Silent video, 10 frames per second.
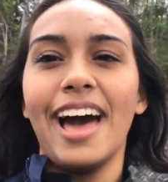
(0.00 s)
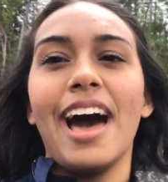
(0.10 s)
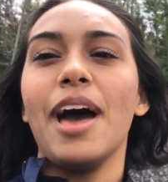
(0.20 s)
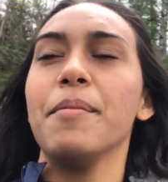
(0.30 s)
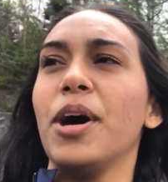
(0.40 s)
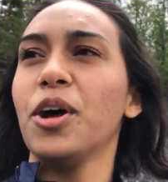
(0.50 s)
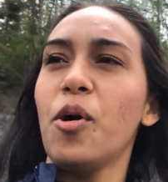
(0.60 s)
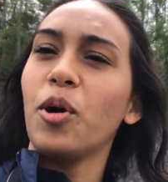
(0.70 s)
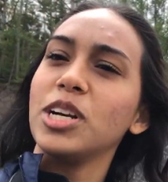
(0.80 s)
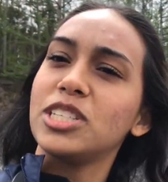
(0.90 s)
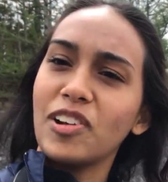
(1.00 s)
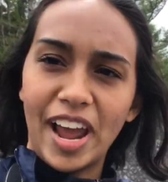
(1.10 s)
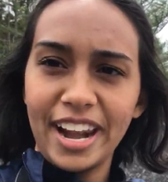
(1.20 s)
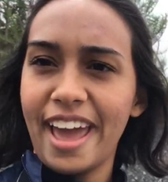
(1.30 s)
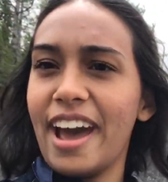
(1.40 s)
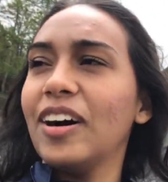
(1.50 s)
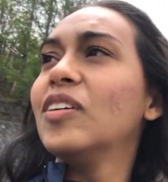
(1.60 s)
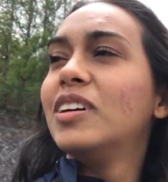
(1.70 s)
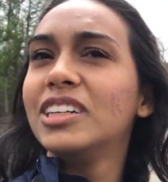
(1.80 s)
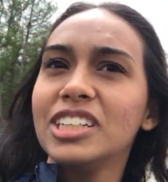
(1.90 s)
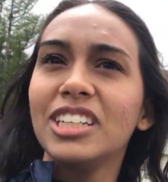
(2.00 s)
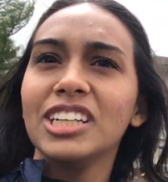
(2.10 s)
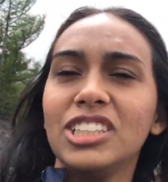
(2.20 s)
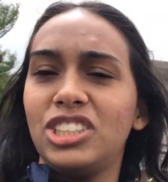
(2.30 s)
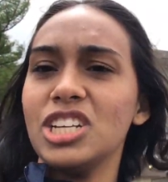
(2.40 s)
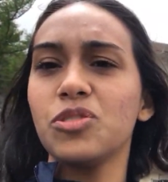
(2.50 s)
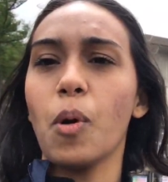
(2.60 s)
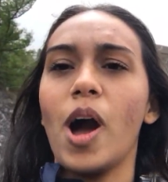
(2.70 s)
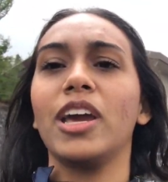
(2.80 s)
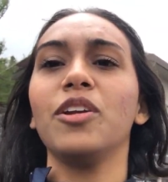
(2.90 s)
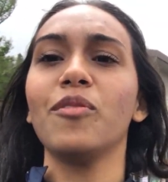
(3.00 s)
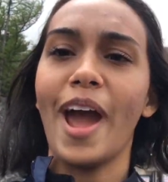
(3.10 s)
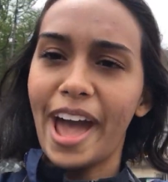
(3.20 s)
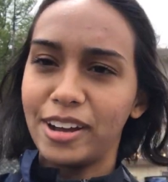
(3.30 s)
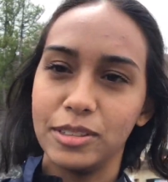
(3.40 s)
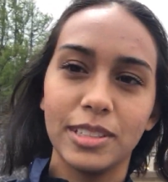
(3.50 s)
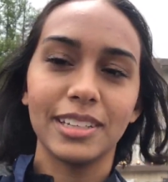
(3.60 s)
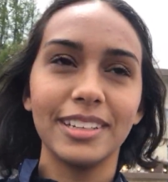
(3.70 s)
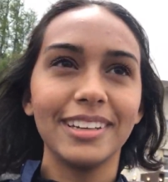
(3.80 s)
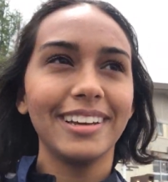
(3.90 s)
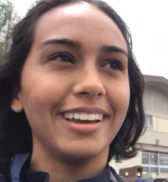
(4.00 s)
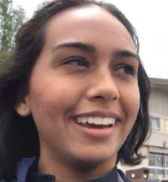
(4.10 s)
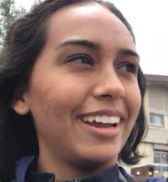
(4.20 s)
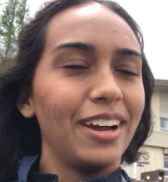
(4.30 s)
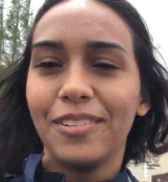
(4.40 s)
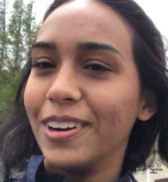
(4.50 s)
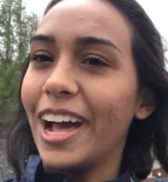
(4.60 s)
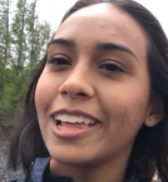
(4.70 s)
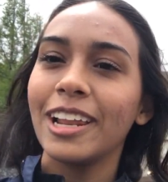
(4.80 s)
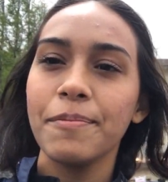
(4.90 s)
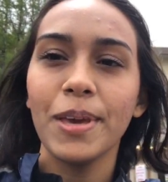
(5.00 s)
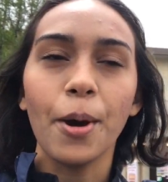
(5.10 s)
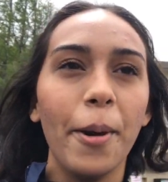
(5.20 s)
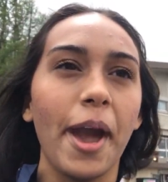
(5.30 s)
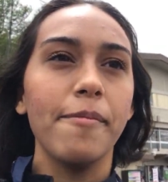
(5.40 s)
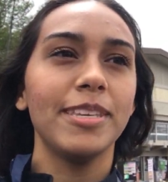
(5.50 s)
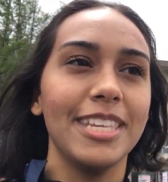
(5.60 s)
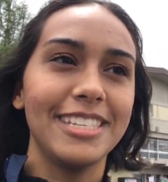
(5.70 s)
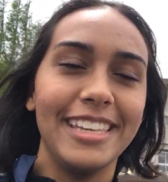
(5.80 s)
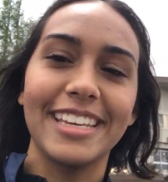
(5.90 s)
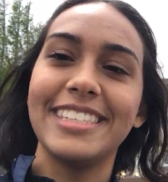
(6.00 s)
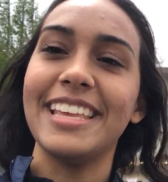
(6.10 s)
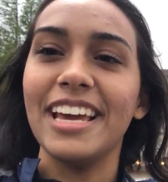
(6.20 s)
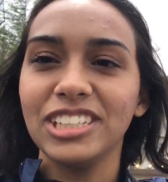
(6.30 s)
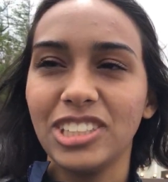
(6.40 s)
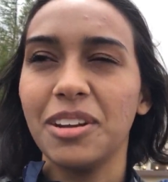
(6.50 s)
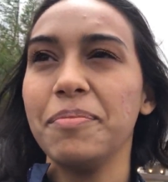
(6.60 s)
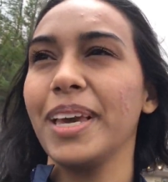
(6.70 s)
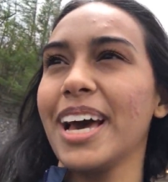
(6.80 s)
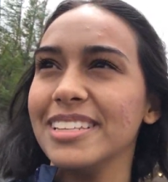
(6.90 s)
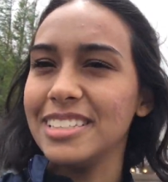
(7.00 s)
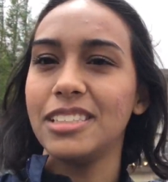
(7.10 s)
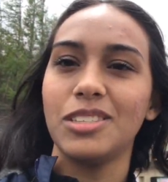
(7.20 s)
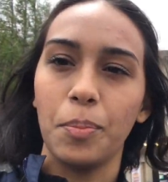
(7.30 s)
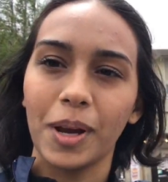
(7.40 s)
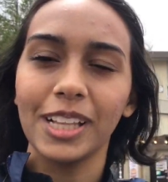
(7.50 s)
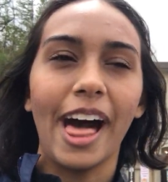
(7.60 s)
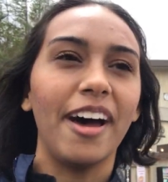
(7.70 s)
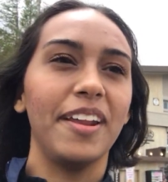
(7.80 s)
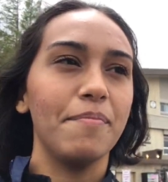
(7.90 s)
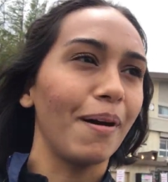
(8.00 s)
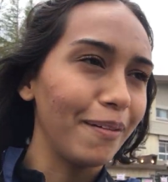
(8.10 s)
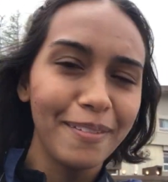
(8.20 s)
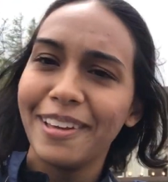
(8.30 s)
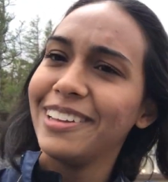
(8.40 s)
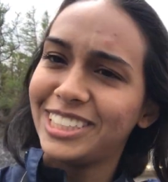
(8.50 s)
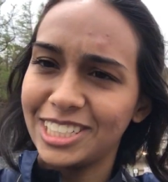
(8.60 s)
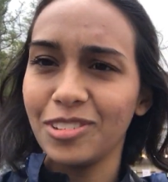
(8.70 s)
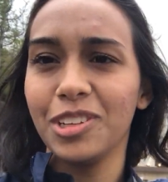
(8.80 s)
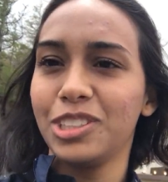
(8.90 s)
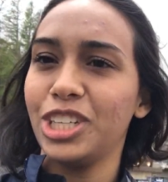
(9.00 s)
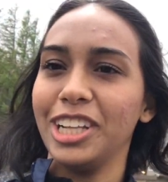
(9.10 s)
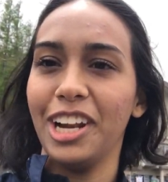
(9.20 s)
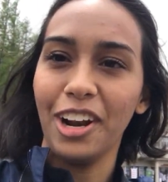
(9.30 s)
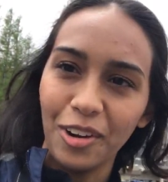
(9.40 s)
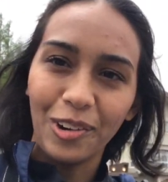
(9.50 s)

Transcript: I'm on a horse right now, just walking around. We're not going to be going up to the sixth station because it's super cloudy, but just chilling on